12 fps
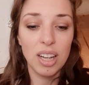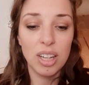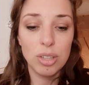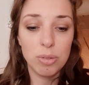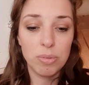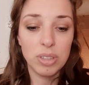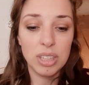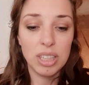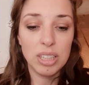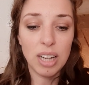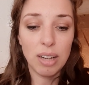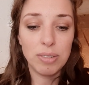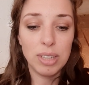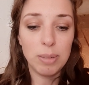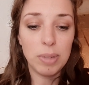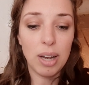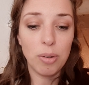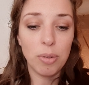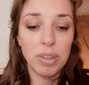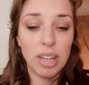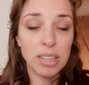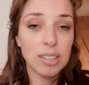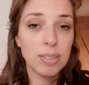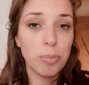to really dive deep now,
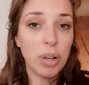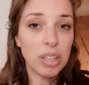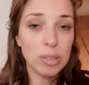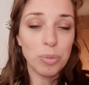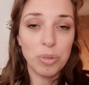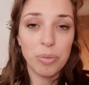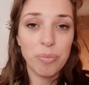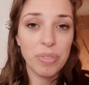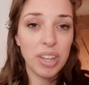that's possible.